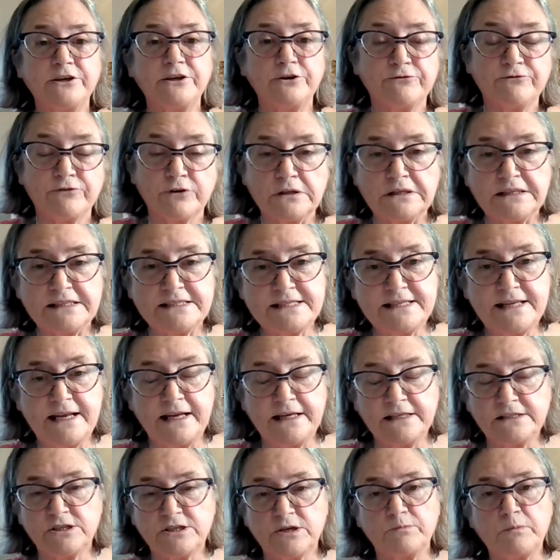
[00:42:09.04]
Thank you for
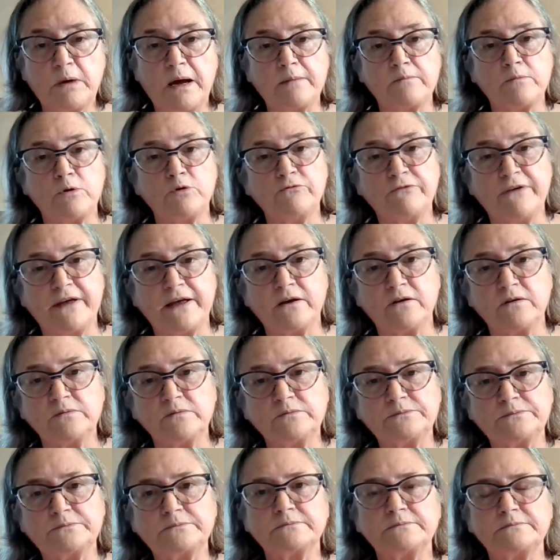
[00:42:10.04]
listening to my
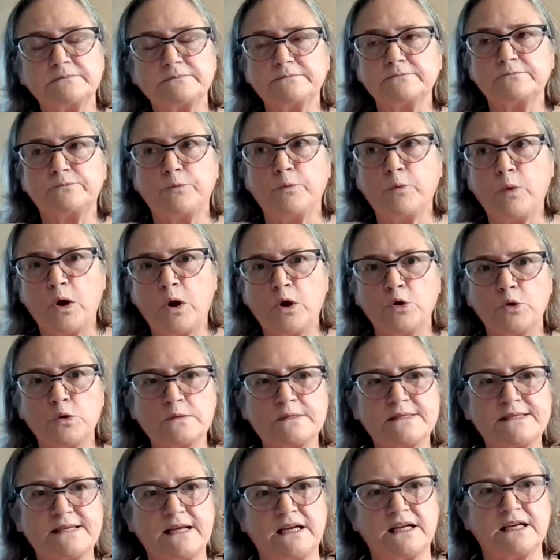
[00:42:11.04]
moving
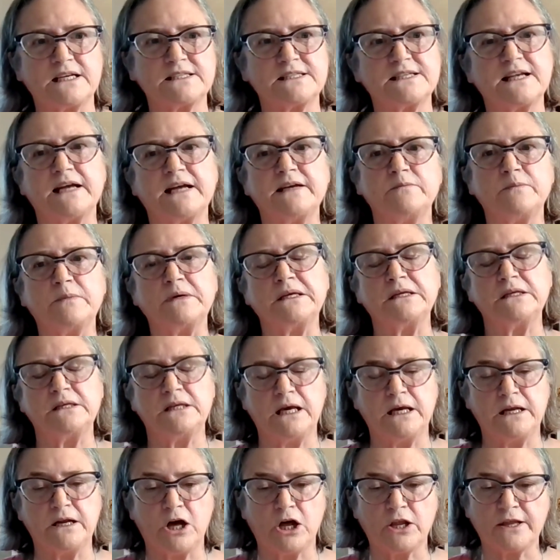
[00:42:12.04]
woes and
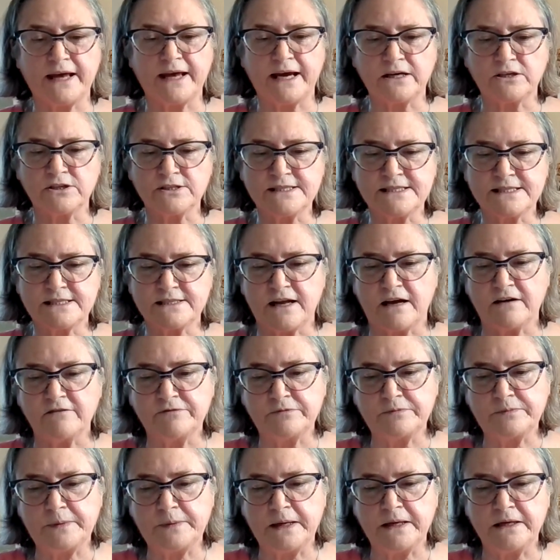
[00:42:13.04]
excitement and all that good
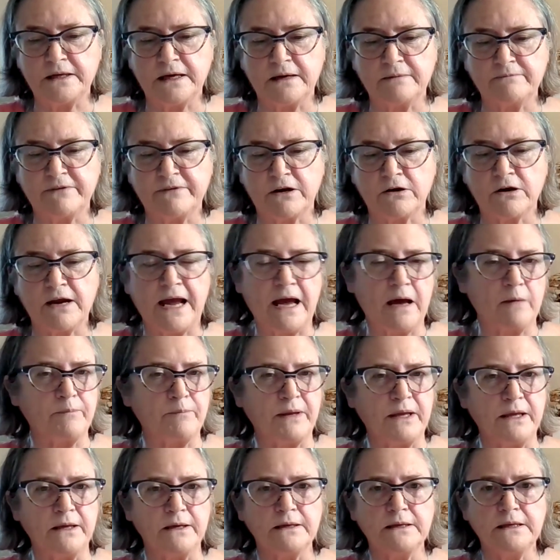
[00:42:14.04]
stuff, but I'm very
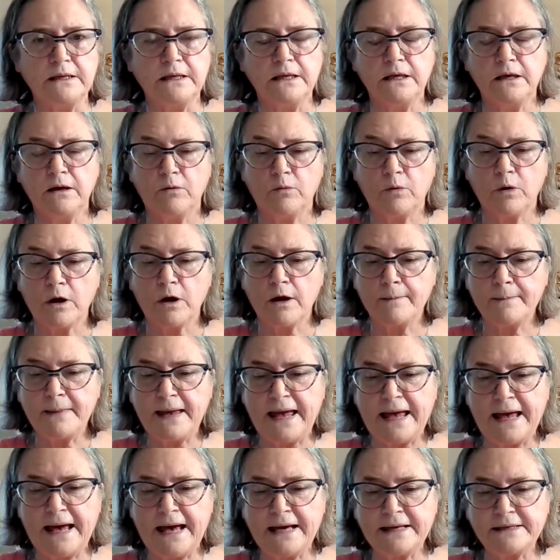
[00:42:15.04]
happy where
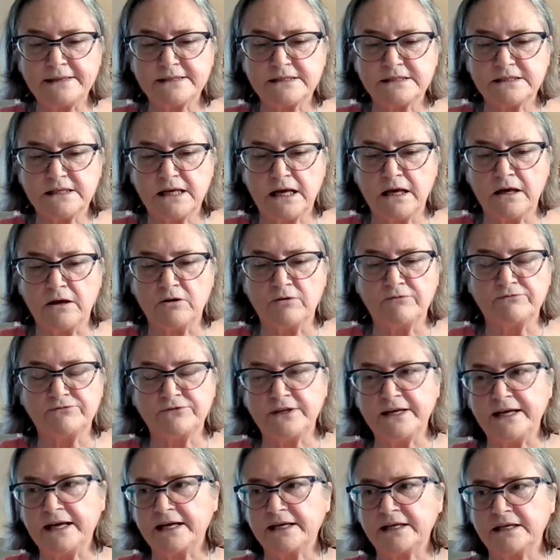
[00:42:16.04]
I'm at.
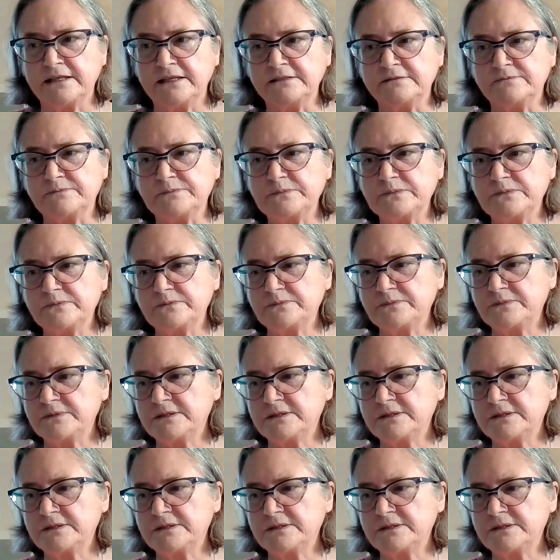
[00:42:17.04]
Hopefully I can